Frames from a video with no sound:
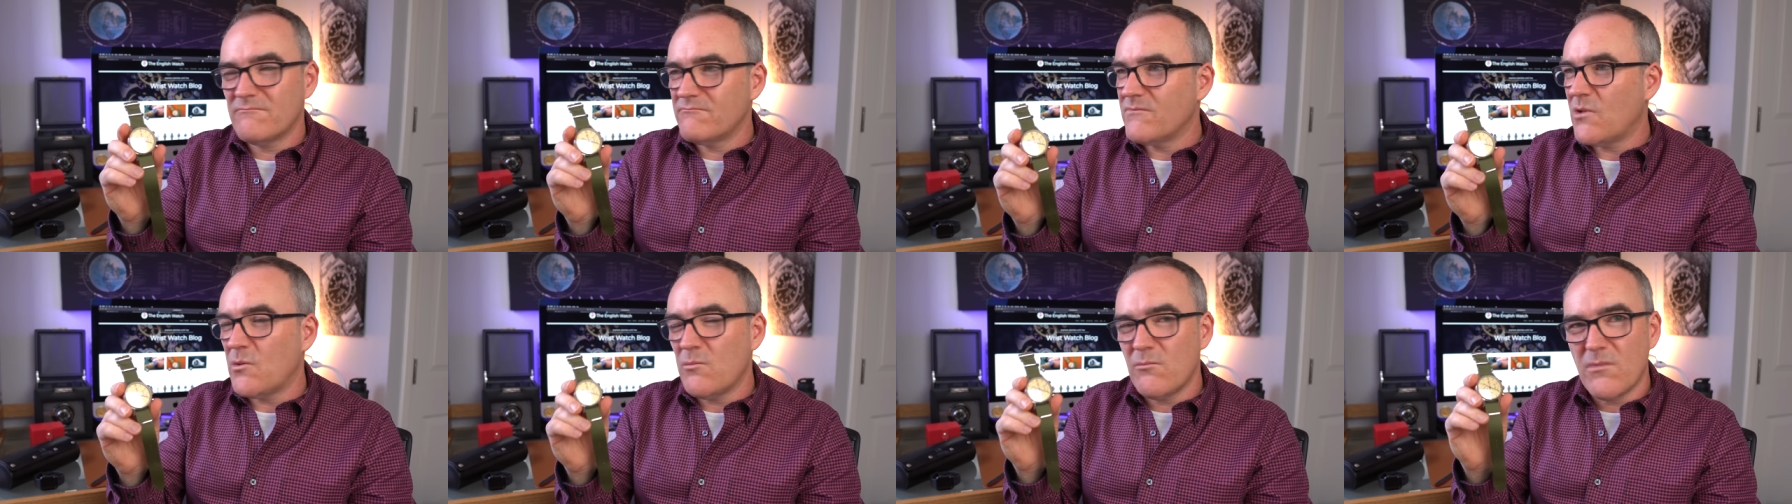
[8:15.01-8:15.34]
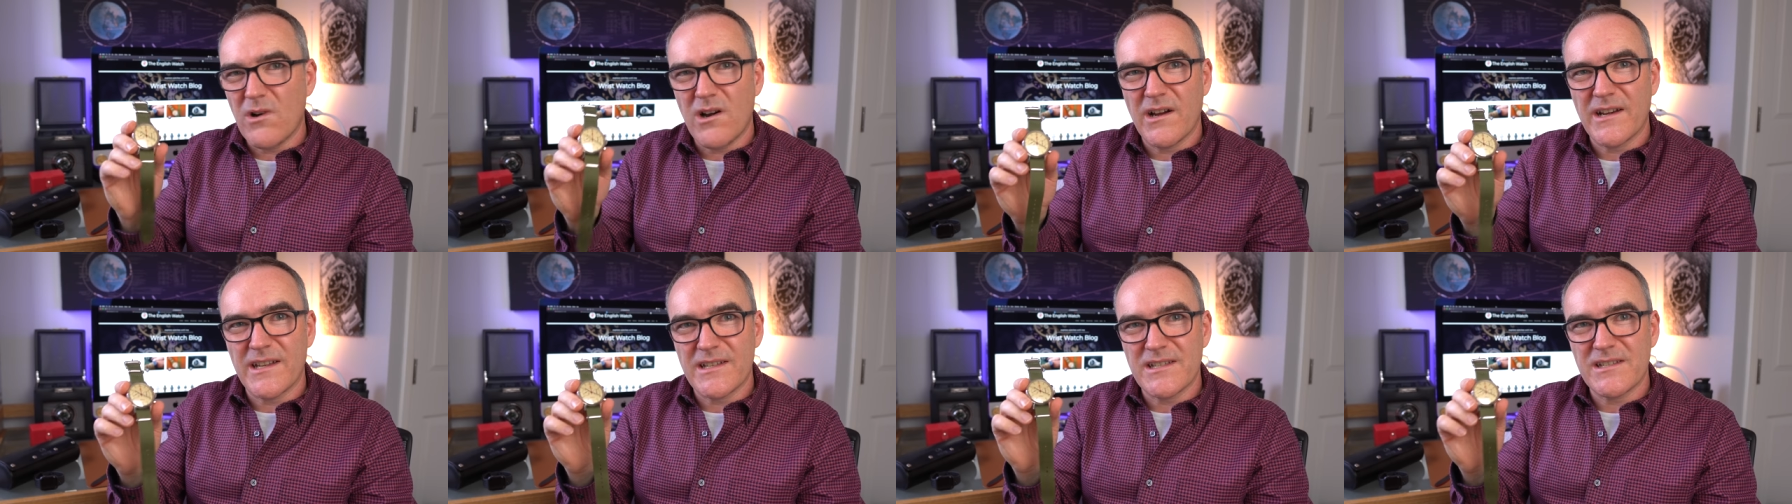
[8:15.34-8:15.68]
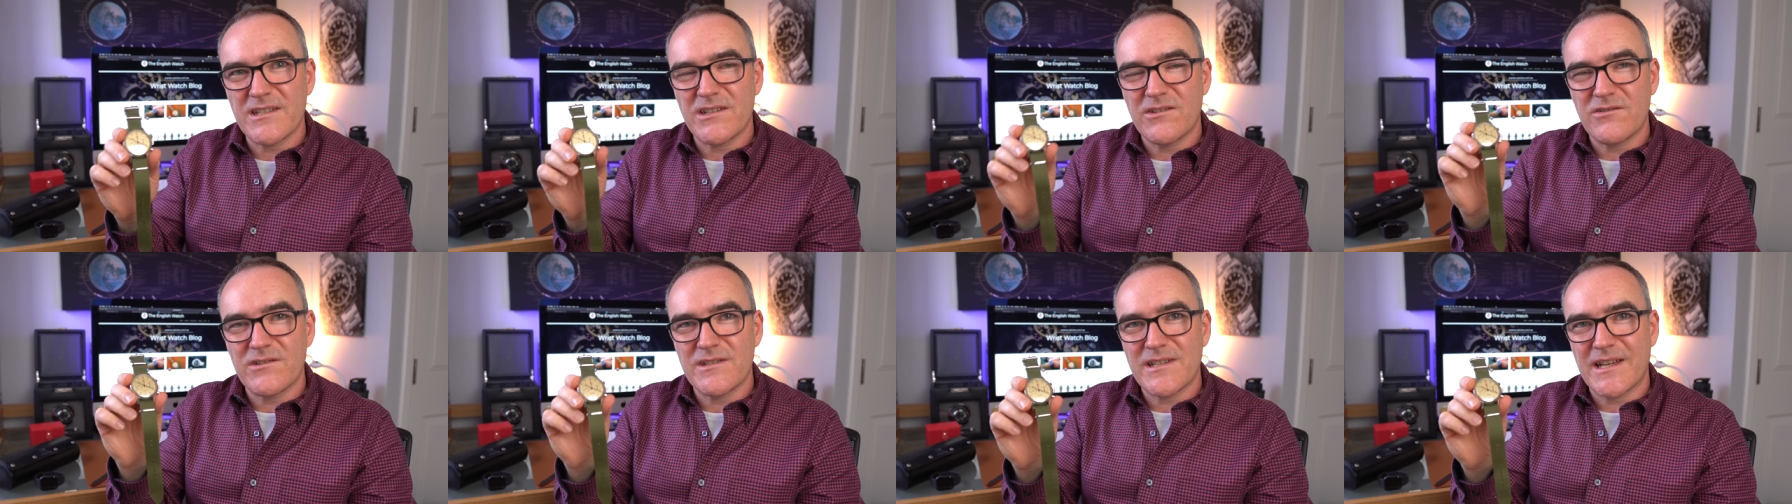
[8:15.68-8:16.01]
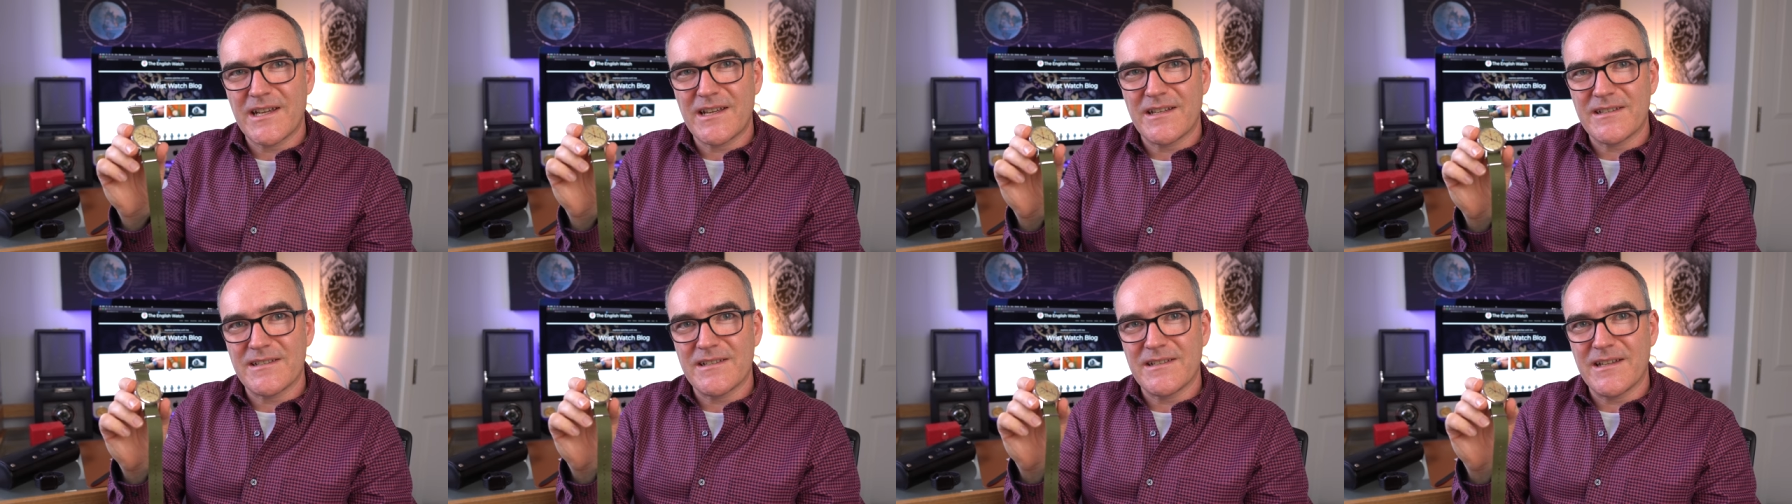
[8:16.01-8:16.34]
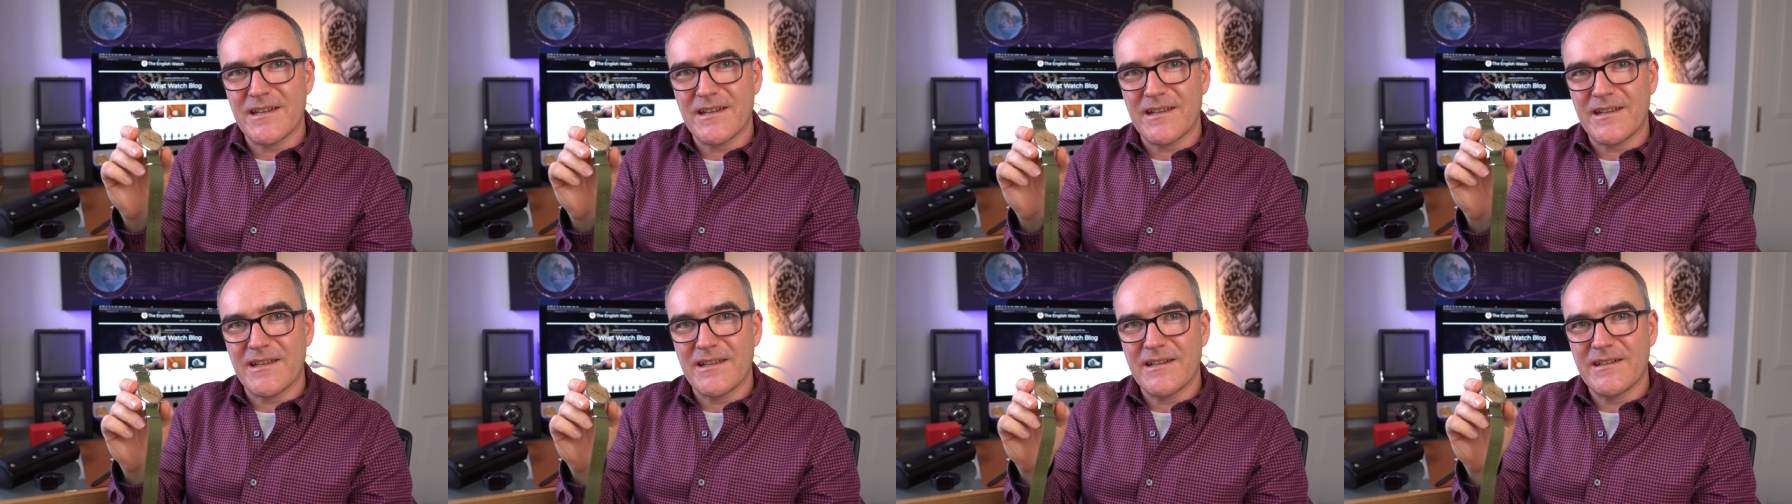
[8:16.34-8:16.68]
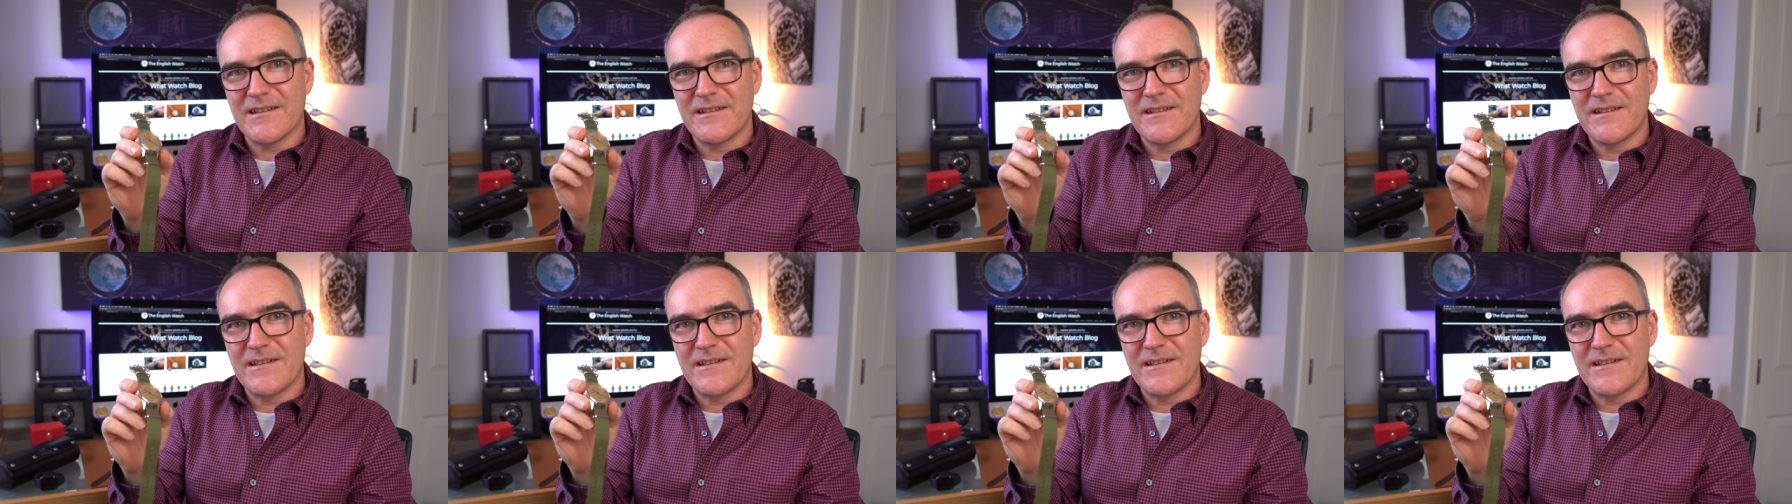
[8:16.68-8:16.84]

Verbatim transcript: or minus two seconds a day.